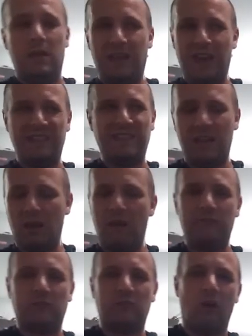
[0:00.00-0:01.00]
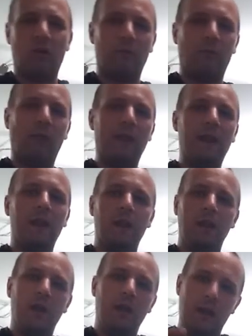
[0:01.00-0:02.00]
You got to take off a starter plate,
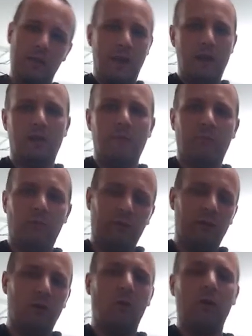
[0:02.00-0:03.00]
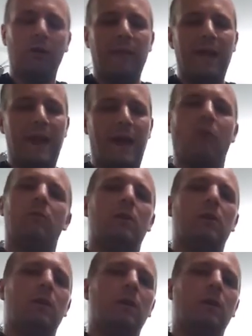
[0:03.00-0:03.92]
and then you could pull the oil pan out.